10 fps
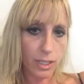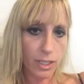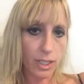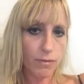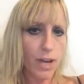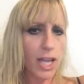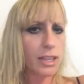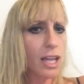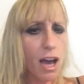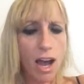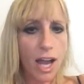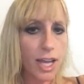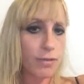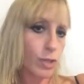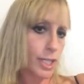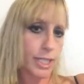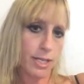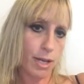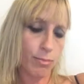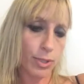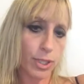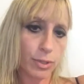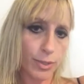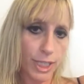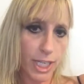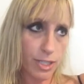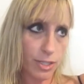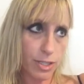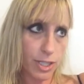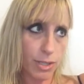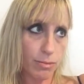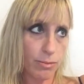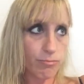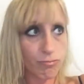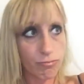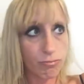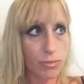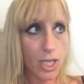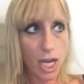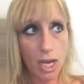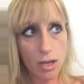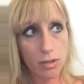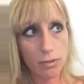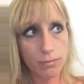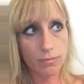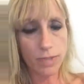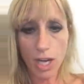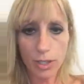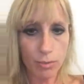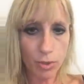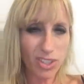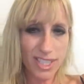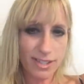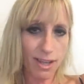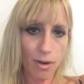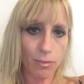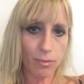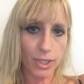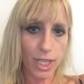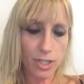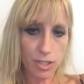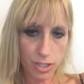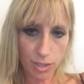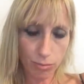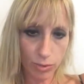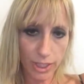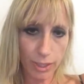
If I lie, for example, in a relationship, how valuable is that relationship really?